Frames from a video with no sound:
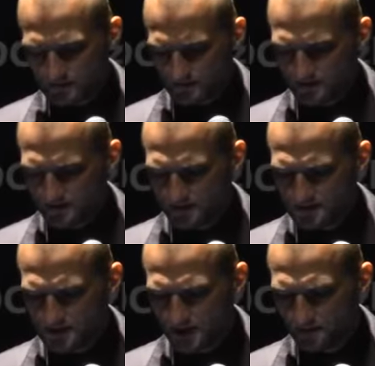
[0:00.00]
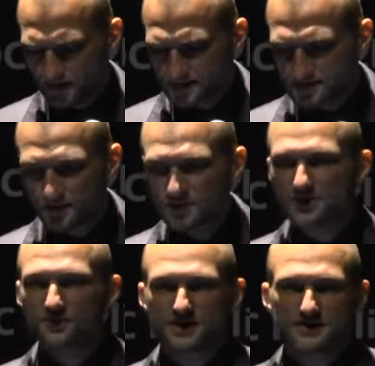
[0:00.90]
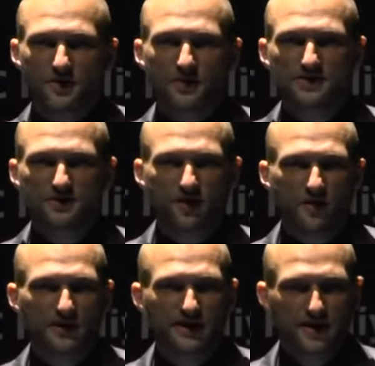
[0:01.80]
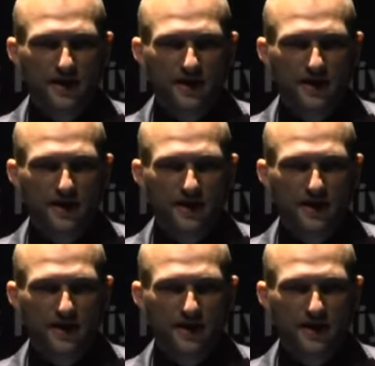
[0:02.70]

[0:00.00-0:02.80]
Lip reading: into these jailbreaks. So it's not just a question of how many